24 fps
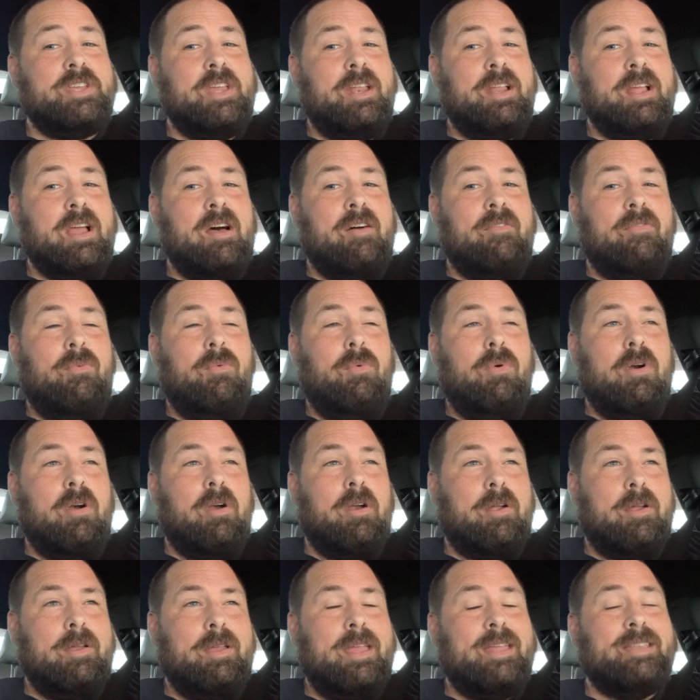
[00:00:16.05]
getting off
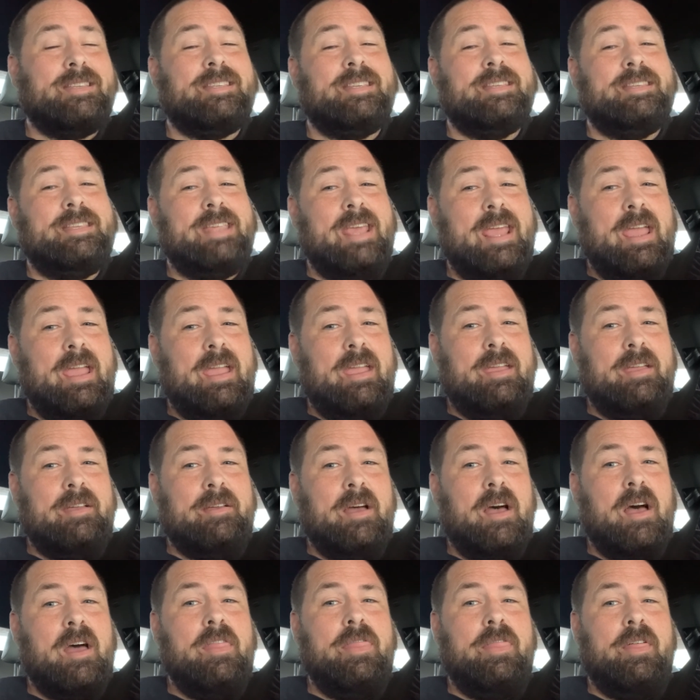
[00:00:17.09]
work, and today
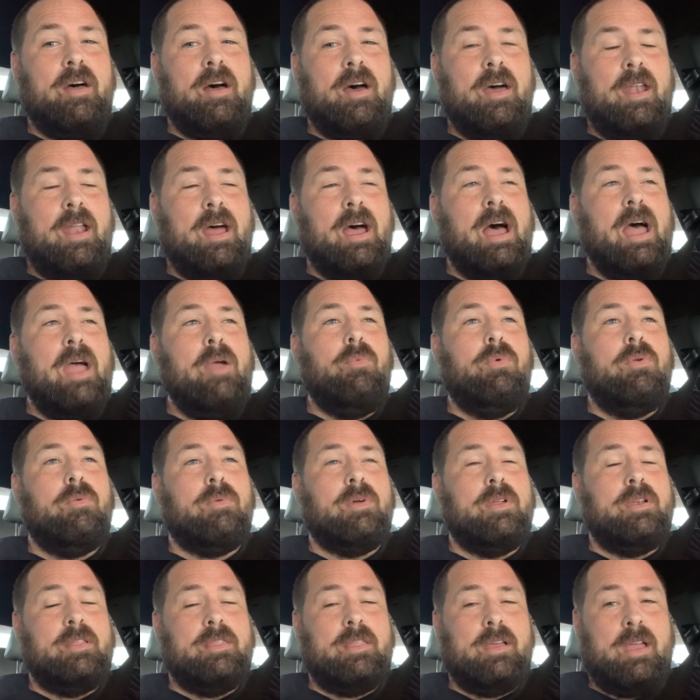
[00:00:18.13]
I thought I would
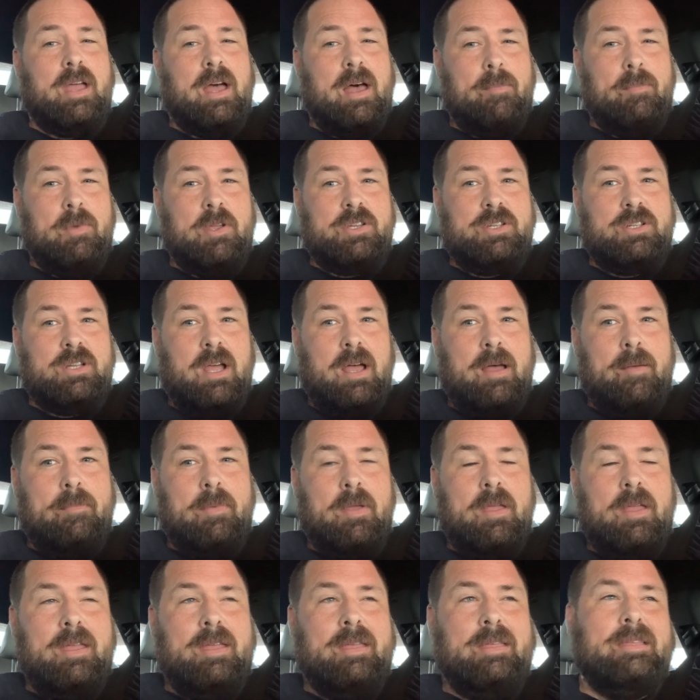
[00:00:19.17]
run to the comic shop
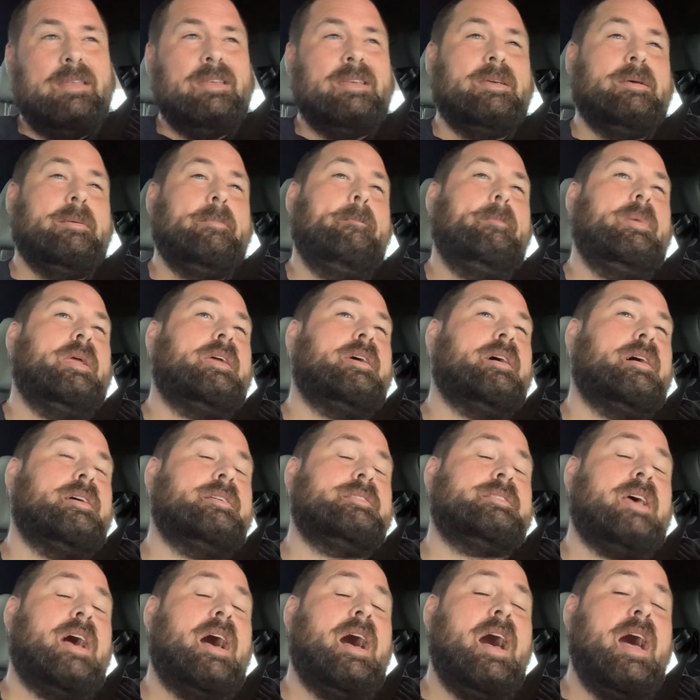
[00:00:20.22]

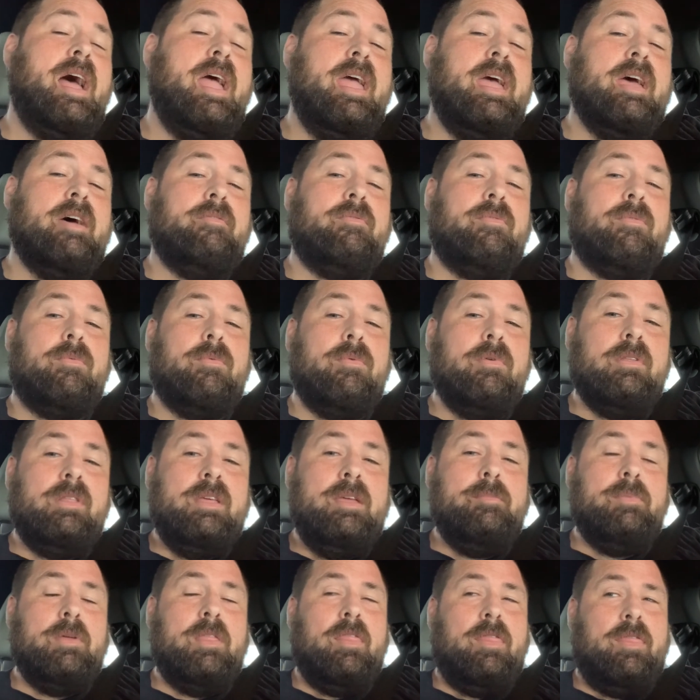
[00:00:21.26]
because I have
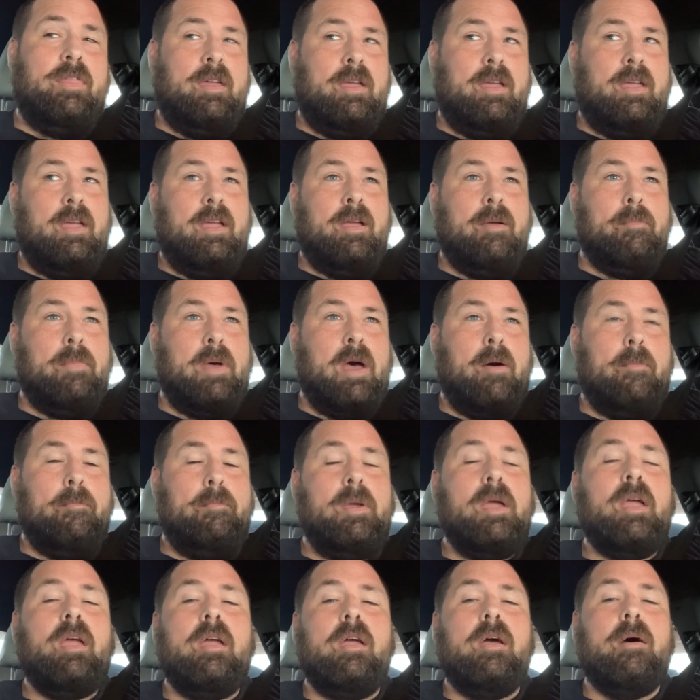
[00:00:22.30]
really been thinking about
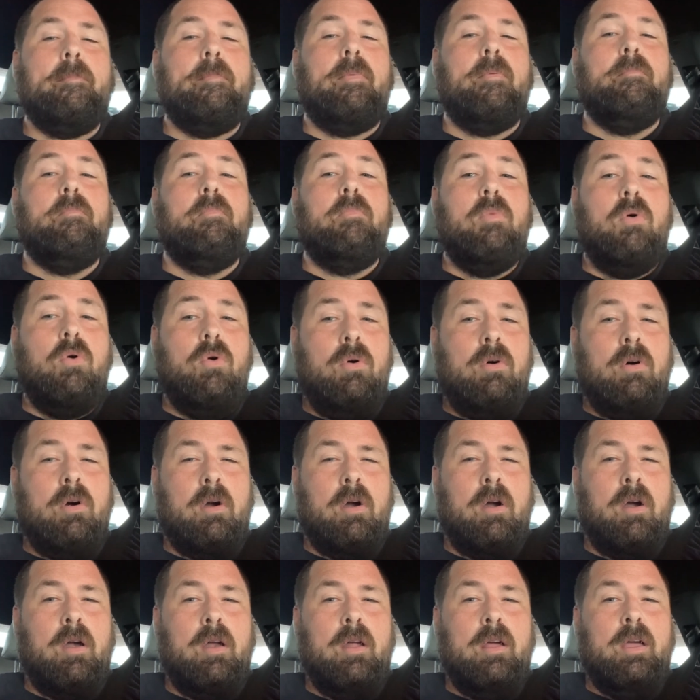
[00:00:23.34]
picking up
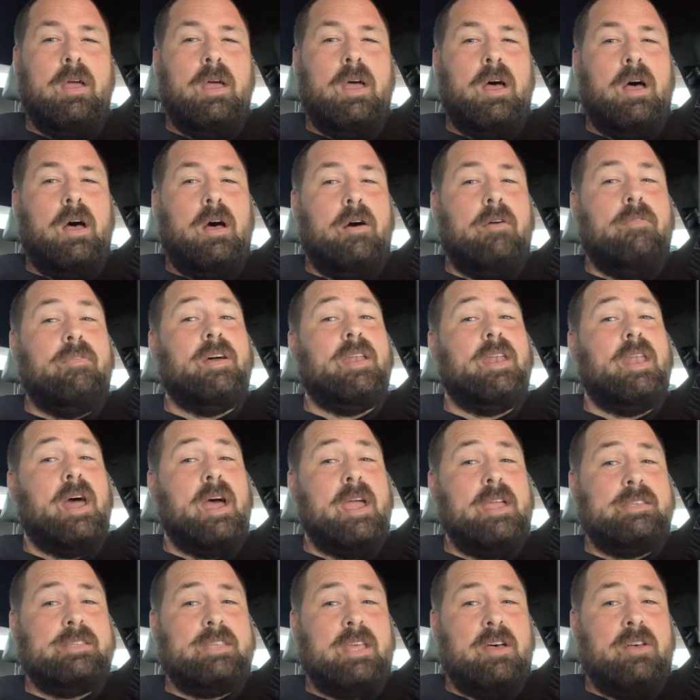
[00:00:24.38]
more of A
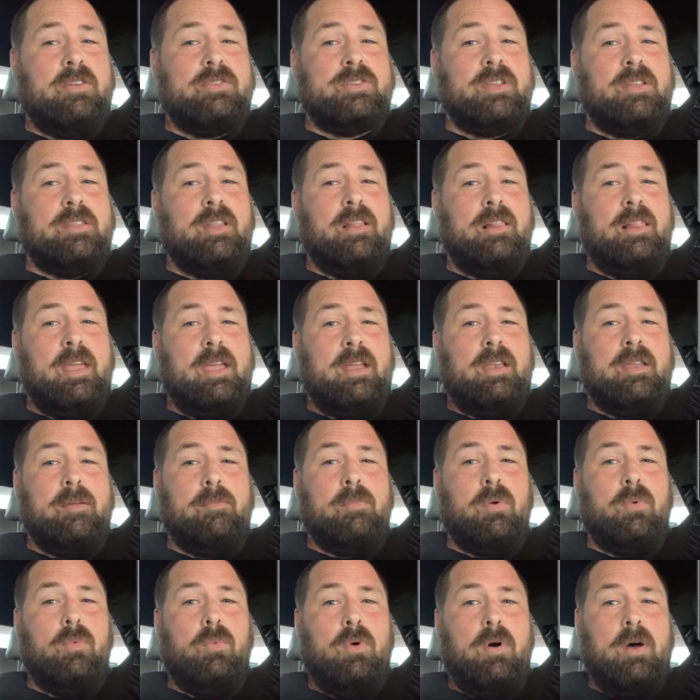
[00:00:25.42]
Nice House on the Lake
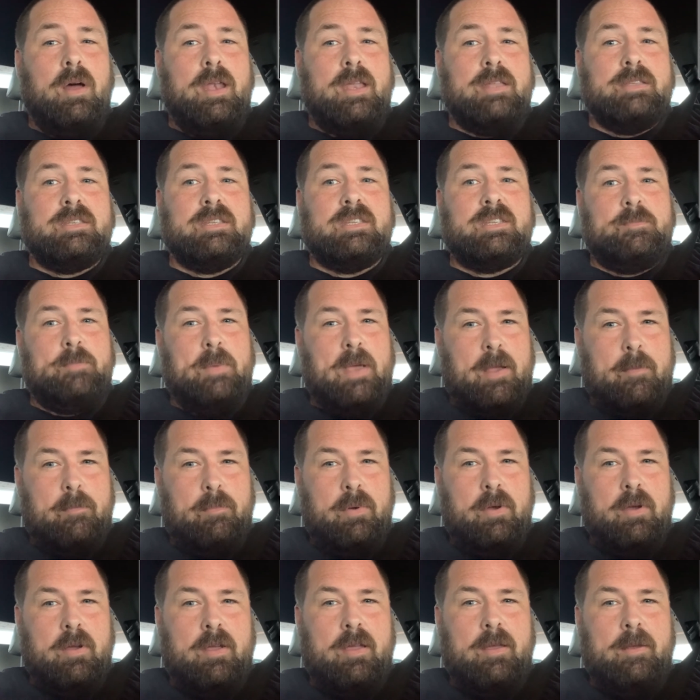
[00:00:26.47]
#1 as a spec
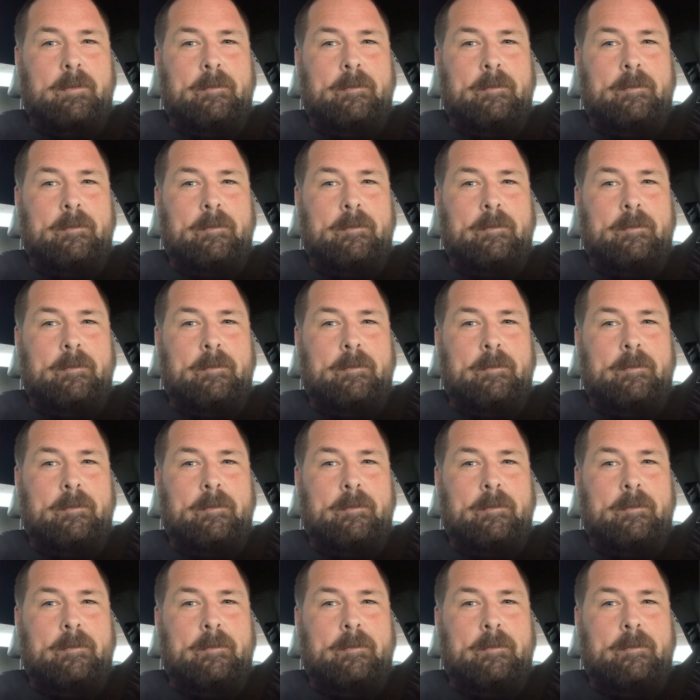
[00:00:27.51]
book.